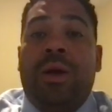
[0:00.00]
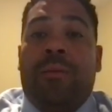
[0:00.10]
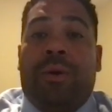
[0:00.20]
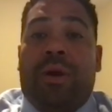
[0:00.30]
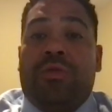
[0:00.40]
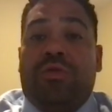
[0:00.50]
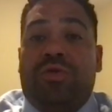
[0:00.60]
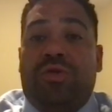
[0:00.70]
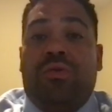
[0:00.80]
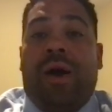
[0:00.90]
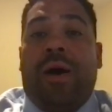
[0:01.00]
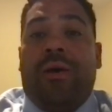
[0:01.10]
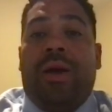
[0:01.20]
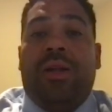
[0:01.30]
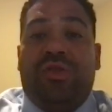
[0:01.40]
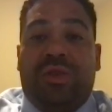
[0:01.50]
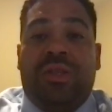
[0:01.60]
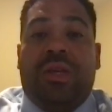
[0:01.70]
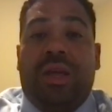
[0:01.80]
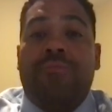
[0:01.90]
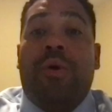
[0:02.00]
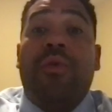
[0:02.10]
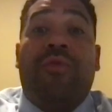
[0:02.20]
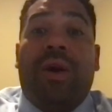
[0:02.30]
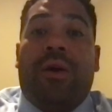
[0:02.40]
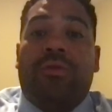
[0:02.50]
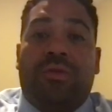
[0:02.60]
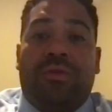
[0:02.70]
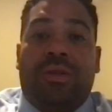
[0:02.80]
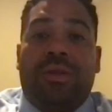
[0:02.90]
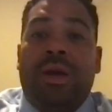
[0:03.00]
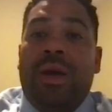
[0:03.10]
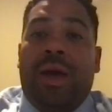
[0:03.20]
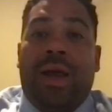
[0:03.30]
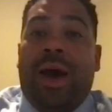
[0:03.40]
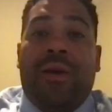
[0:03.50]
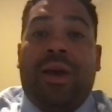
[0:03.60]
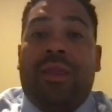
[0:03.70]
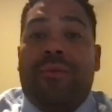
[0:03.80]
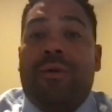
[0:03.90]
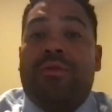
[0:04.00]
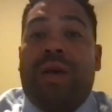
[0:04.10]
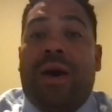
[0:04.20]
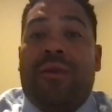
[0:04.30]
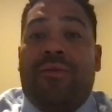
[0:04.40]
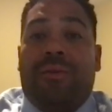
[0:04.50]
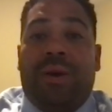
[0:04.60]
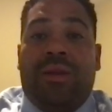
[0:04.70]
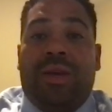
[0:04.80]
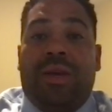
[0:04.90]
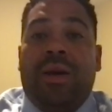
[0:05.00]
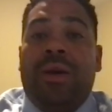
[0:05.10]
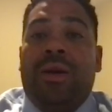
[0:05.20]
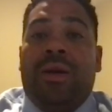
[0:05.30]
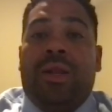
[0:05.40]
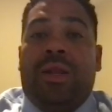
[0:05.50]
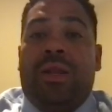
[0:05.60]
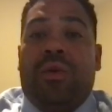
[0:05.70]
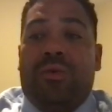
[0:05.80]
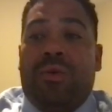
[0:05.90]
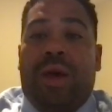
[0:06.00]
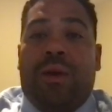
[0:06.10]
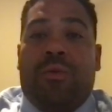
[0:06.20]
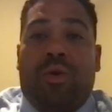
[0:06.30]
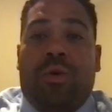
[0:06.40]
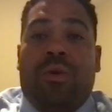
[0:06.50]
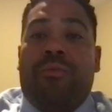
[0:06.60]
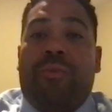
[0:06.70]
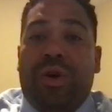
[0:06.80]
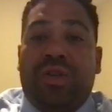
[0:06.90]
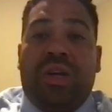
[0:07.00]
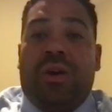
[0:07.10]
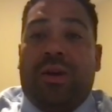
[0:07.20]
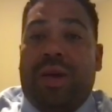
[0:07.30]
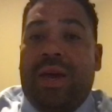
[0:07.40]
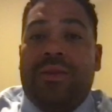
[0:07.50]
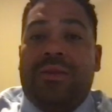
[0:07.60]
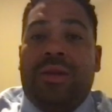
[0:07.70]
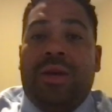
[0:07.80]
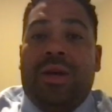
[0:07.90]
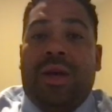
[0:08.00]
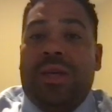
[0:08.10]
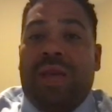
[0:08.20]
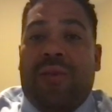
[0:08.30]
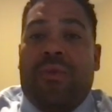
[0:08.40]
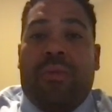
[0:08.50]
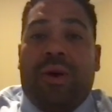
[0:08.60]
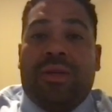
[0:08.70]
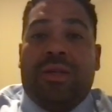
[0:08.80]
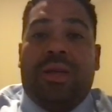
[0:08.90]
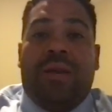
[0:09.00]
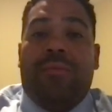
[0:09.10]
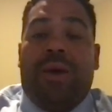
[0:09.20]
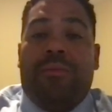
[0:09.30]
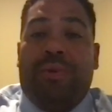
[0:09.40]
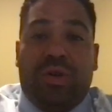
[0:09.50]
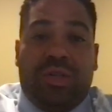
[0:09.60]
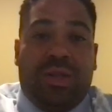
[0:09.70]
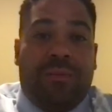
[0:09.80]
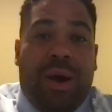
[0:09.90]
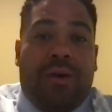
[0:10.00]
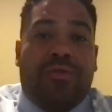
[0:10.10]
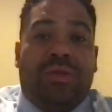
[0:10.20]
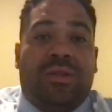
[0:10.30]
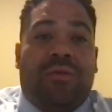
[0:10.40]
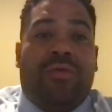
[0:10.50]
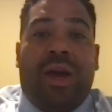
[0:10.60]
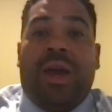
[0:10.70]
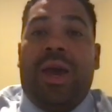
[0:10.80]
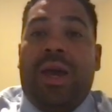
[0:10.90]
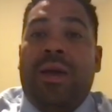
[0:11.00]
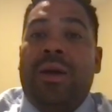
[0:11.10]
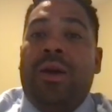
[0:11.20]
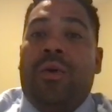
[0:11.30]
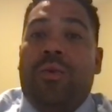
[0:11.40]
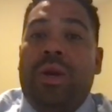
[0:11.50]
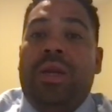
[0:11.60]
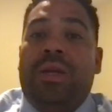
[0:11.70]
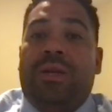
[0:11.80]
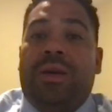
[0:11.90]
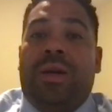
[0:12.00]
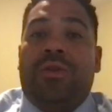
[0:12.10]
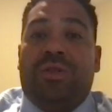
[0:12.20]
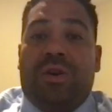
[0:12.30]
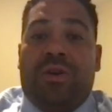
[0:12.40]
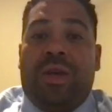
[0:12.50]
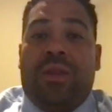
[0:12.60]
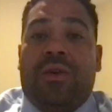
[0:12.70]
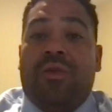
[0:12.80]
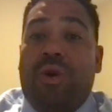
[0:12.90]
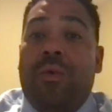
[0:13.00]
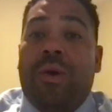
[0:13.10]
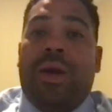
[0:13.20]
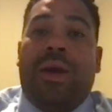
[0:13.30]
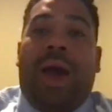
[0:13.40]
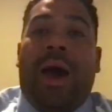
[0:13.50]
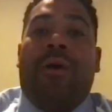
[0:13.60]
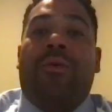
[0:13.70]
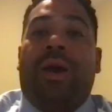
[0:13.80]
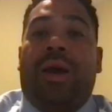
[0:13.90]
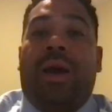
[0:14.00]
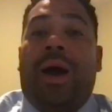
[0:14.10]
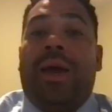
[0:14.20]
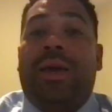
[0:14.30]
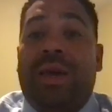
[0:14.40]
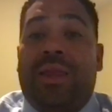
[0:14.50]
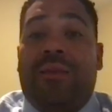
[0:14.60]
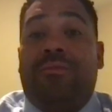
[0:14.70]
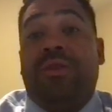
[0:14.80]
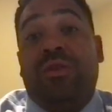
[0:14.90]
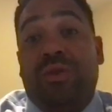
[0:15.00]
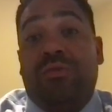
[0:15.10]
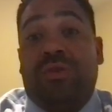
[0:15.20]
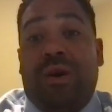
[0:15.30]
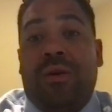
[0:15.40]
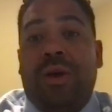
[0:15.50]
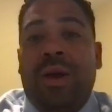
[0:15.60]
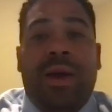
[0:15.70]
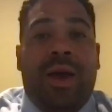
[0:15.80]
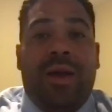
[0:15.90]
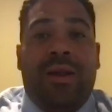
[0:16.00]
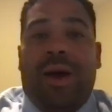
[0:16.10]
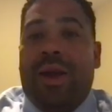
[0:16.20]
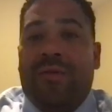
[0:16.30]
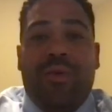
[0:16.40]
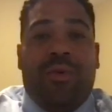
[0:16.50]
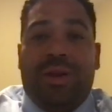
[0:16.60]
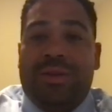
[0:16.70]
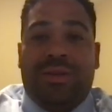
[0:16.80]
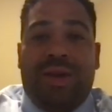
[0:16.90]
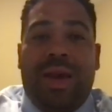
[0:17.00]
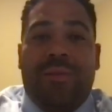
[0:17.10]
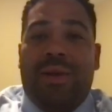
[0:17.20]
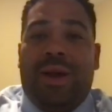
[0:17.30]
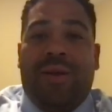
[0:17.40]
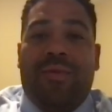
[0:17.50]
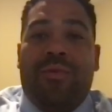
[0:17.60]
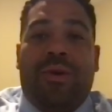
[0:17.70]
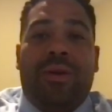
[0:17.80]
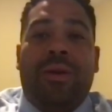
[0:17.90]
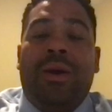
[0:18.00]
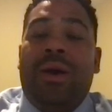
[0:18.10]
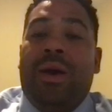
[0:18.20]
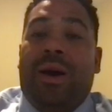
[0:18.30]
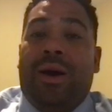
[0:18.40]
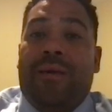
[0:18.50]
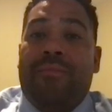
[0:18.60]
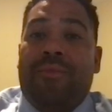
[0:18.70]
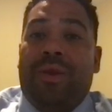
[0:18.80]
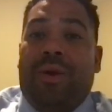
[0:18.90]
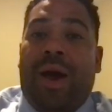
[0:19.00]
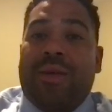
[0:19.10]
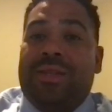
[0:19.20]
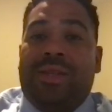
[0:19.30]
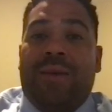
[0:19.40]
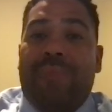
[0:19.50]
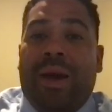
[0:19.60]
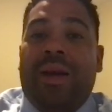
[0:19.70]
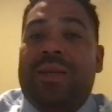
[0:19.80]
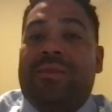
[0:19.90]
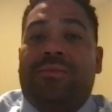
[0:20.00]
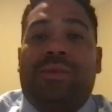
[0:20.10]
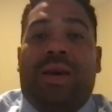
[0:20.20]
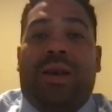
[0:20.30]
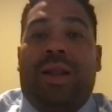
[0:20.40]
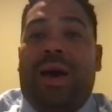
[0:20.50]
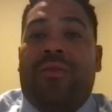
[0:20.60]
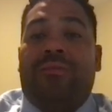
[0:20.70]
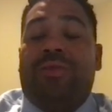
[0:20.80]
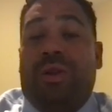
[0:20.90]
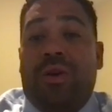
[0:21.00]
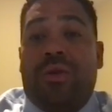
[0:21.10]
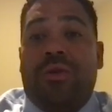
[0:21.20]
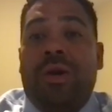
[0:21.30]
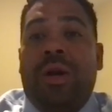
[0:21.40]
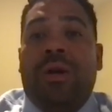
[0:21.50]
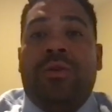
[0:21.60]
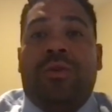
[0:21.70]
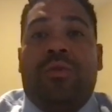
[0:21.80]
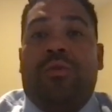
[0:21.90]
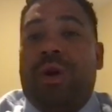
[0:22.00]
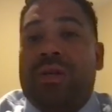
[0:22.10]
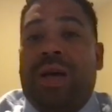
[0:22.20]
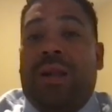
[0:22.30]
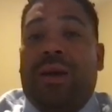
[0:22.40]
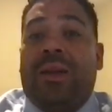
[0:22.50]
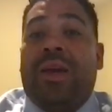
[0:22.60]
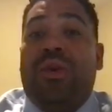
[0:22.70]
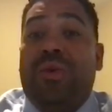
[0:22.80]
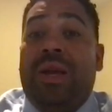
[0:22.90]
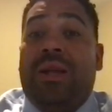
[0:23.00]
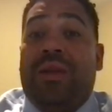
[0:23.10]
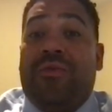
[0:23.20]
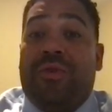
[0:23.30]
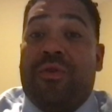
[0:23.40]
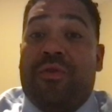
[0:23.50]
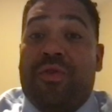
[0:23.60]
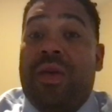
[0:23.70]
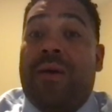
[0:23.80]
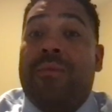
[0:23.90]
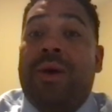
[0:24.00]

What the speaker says: but also two, how to intrinsically motivate our students and how to get the most out of them. I think that role of pushing our kids is ever present, and pushing the boundaries of like, hey, we need to ensure that growing, and how can I get them to do so? And not everyone is the same, and not everyone has the same mechanisms that allow them to learn. So what does that look like uniquely for them?